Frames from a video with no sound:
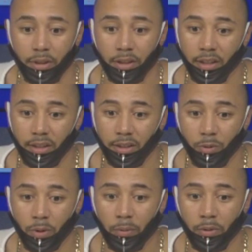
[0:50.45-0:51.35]
clicked, and
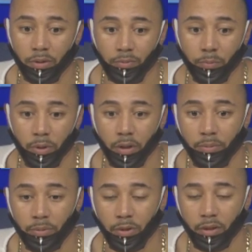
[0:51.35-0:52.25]
we were able to put up
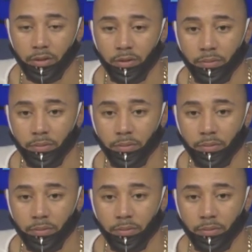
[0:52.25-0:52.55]
some runs.